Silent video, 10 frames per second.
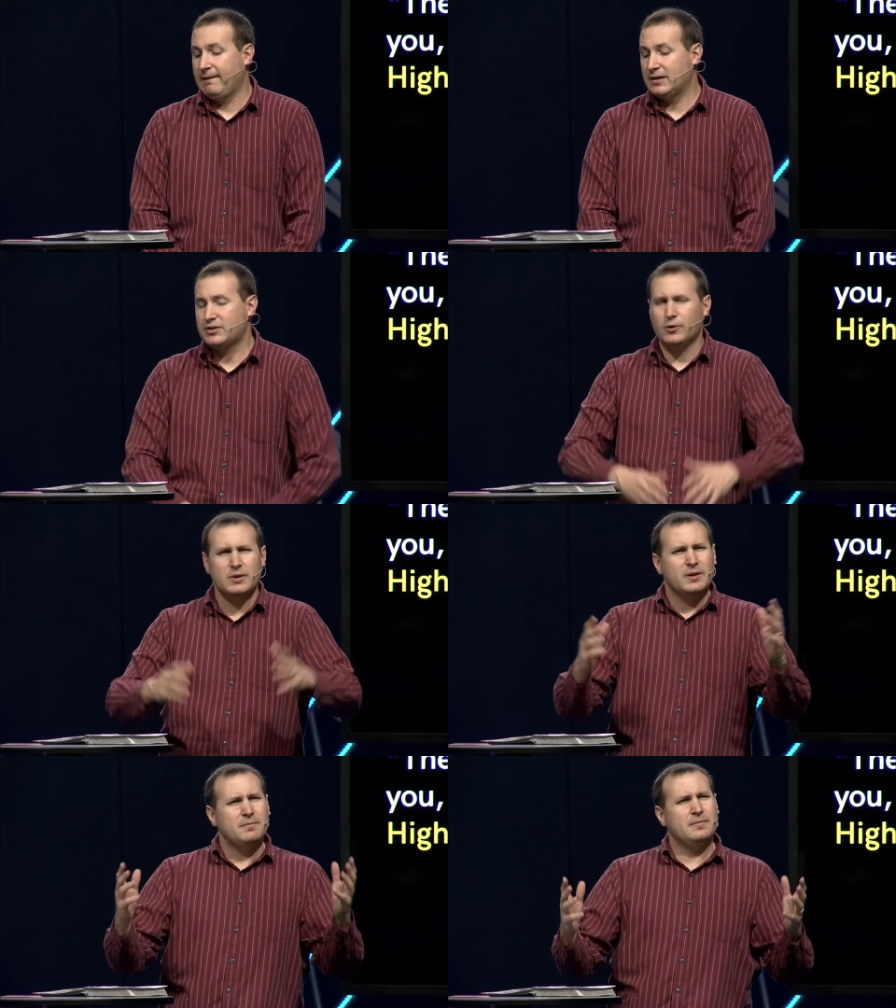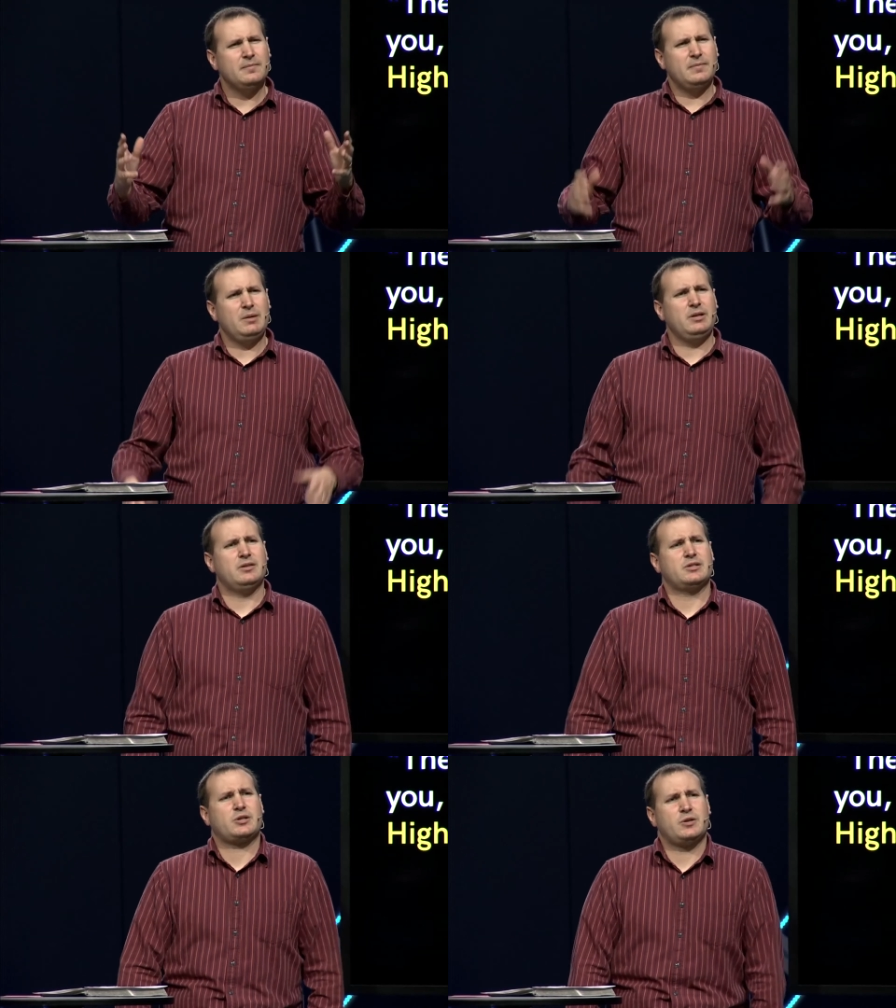And so maybe
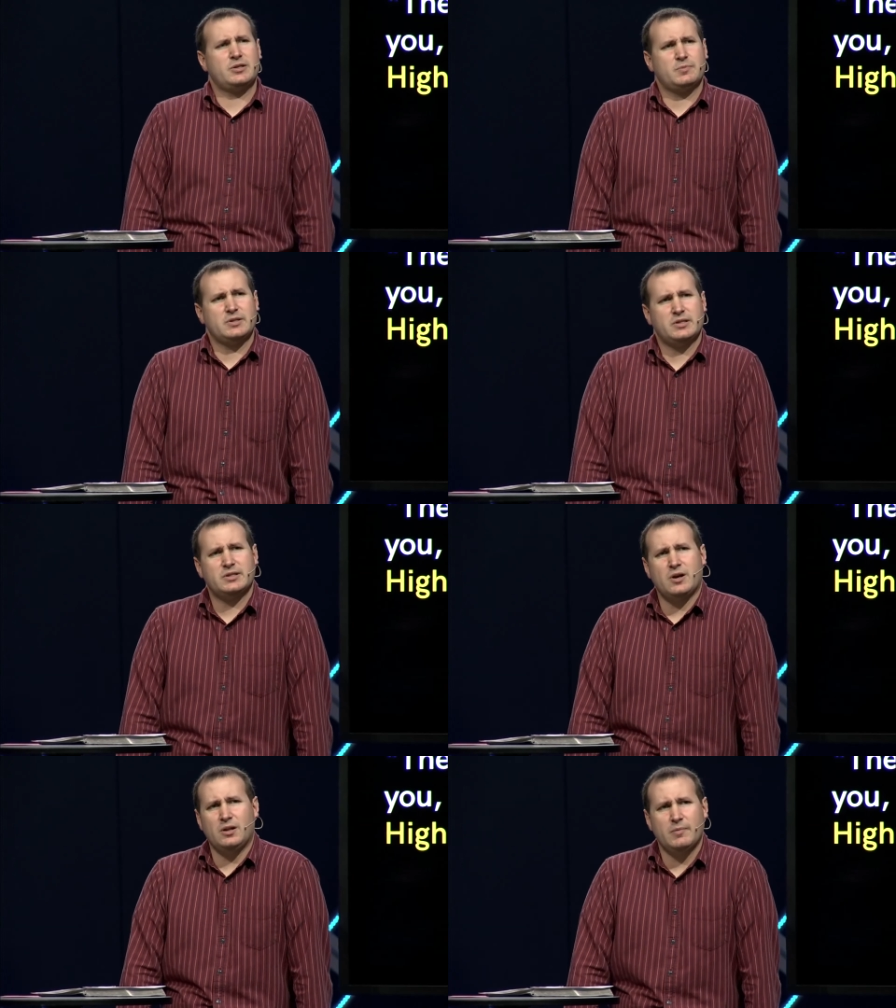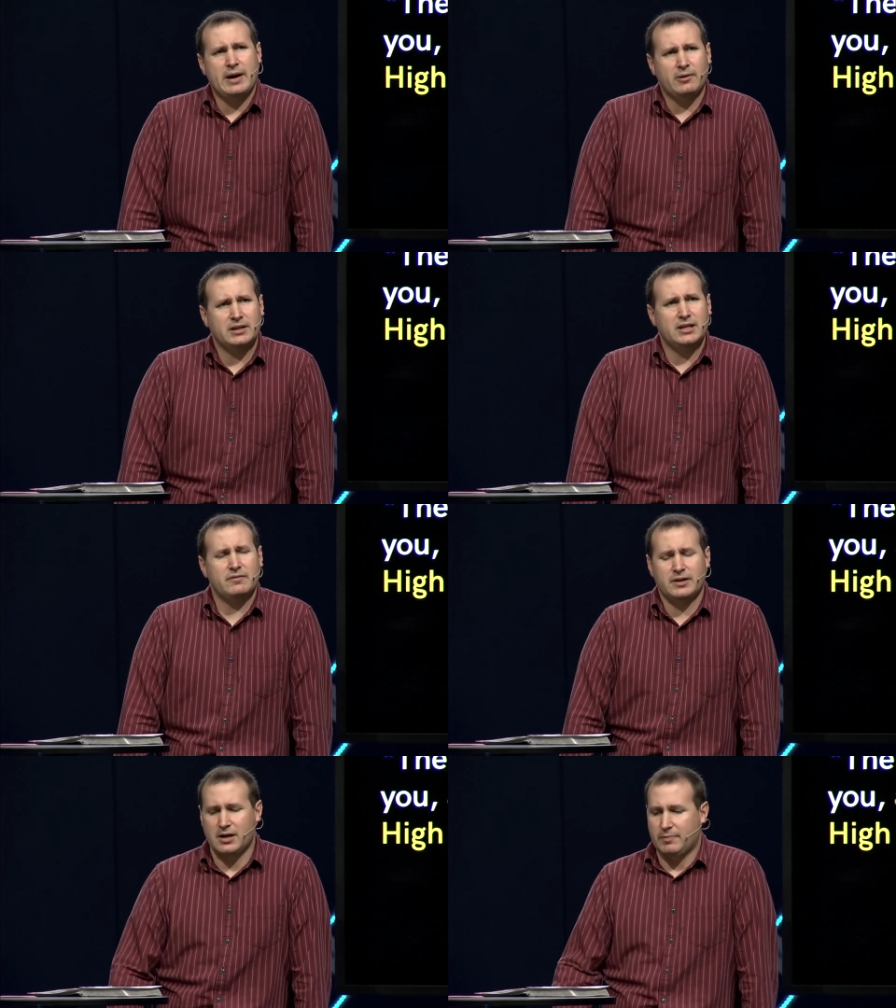this Christmas, it's all about
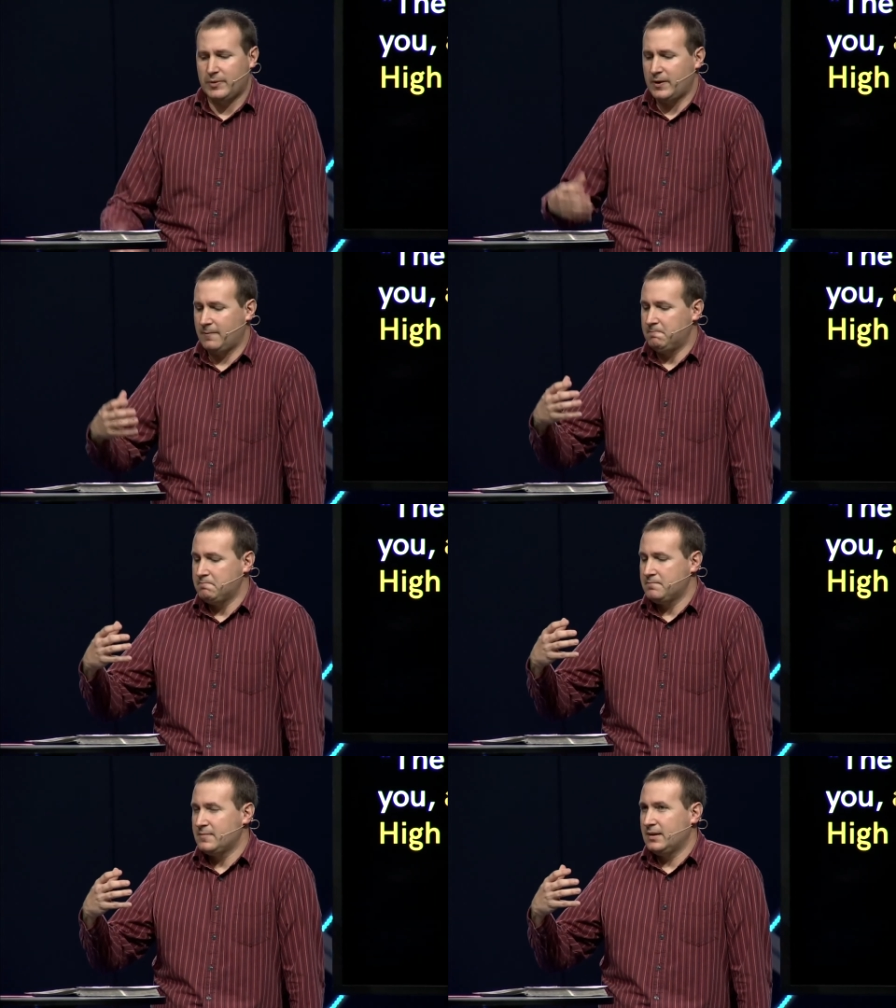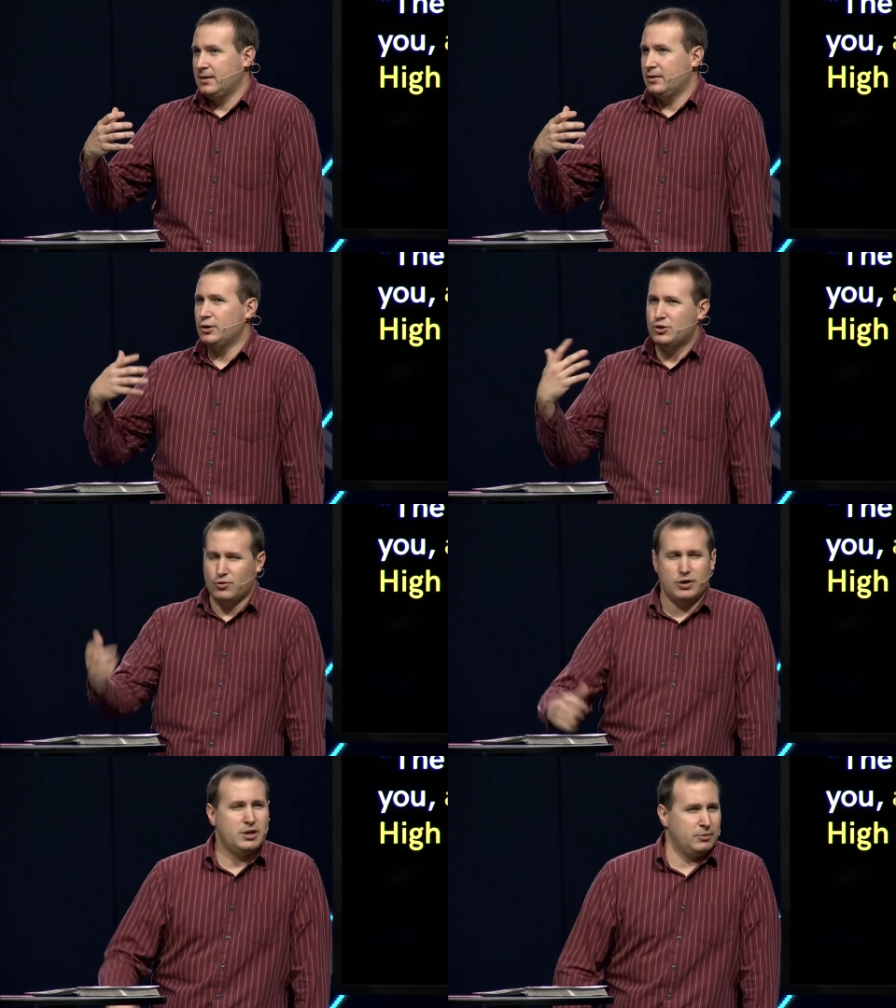giving up the, the
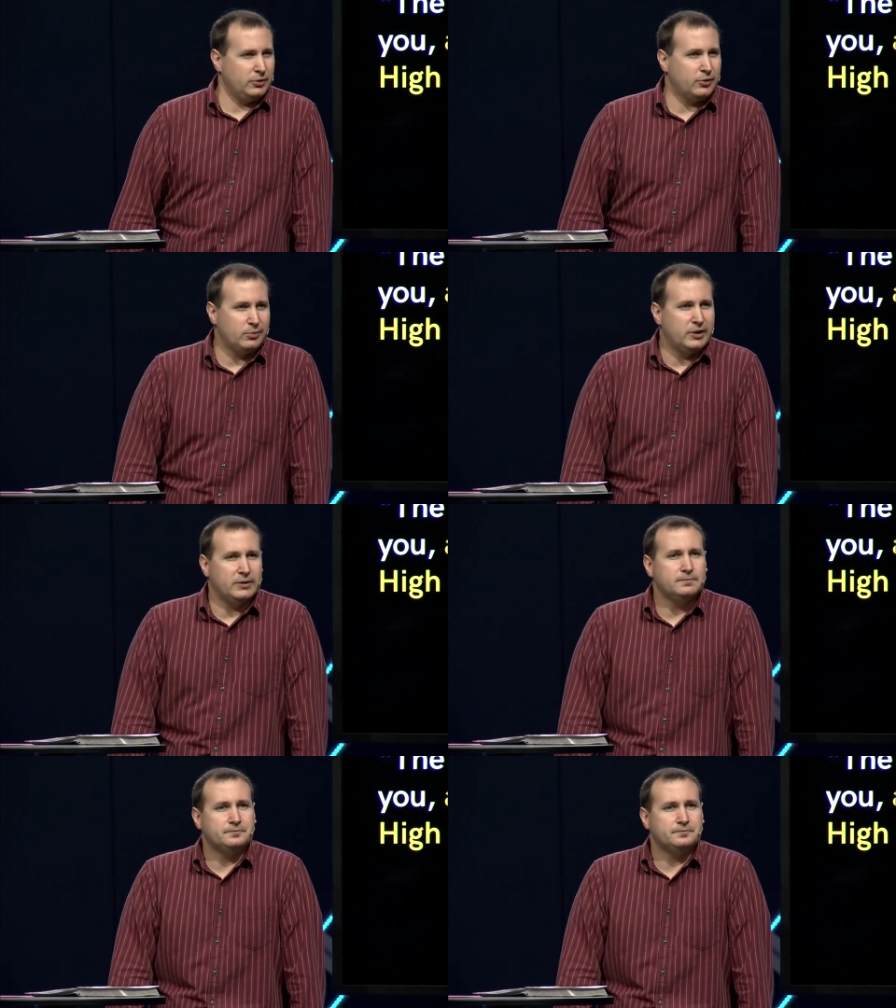dream a little bit.